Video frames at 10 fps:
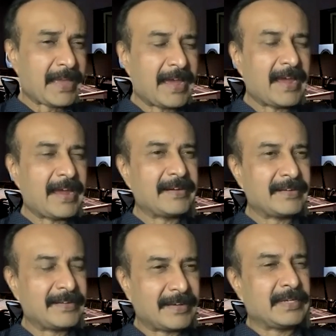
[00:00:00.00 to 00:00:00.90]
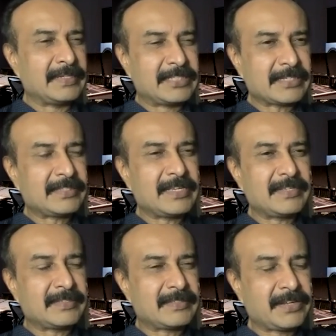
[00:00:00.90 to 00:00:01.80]
And in just
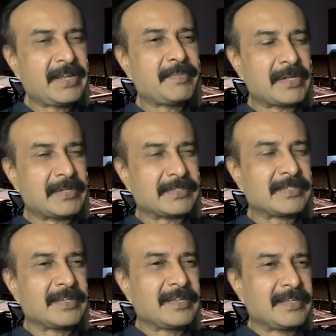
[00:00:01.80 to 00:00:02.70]
these 3 months,